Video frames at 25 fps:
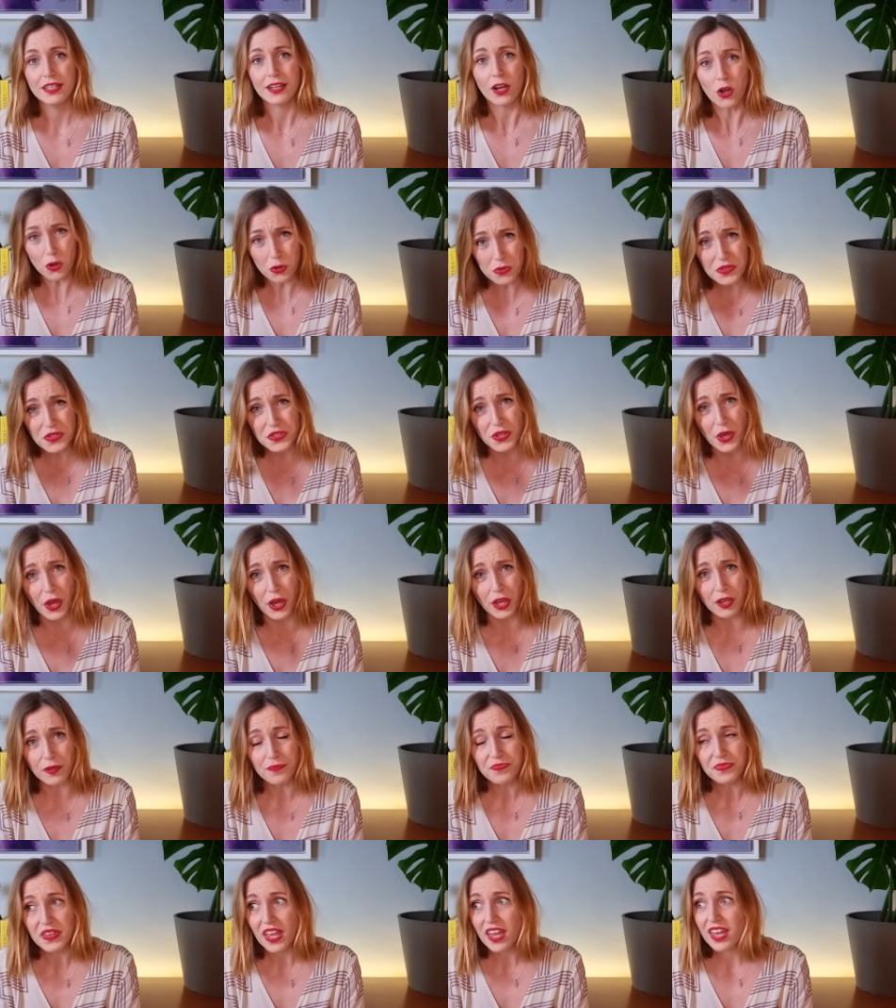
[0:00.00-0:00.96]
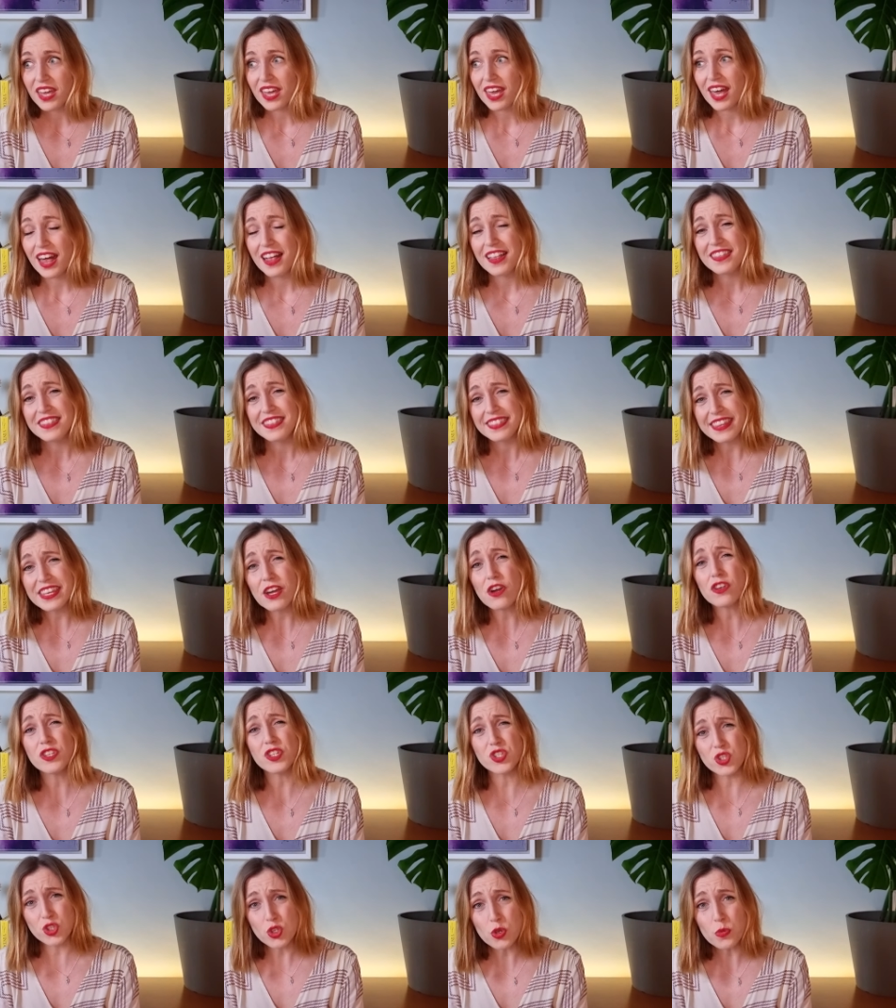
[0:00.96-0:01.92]
Also, they are
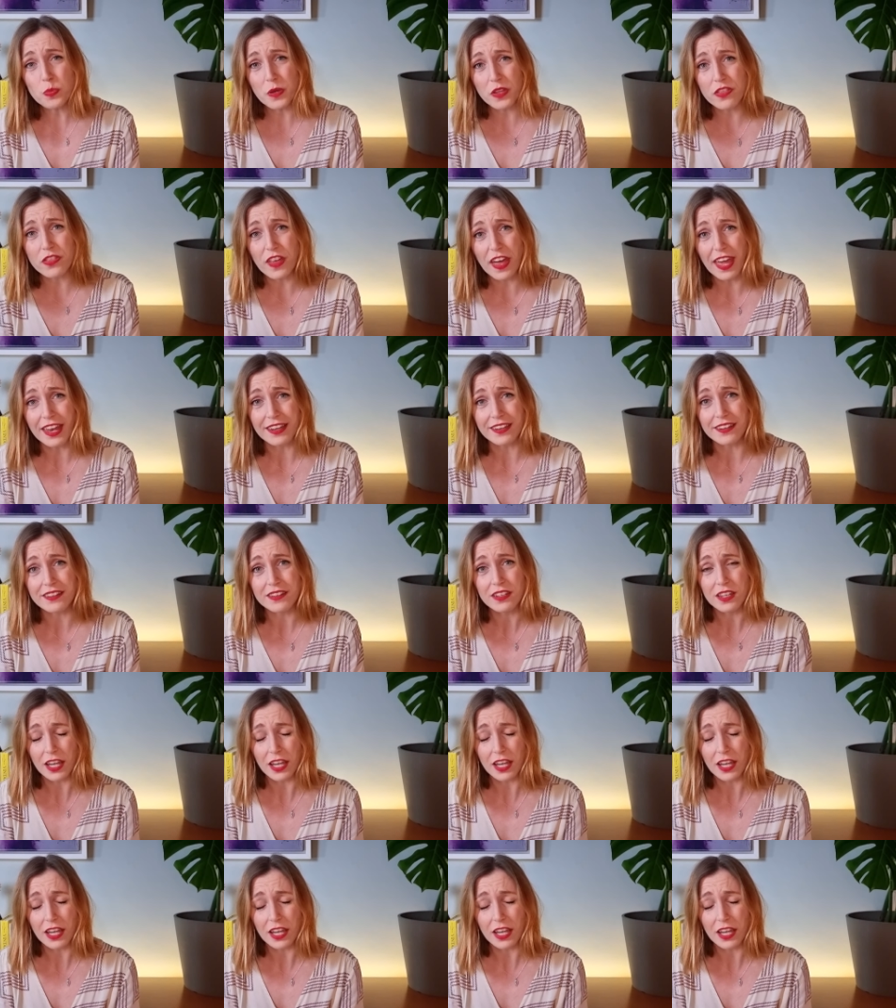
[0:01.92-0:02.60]
super thin,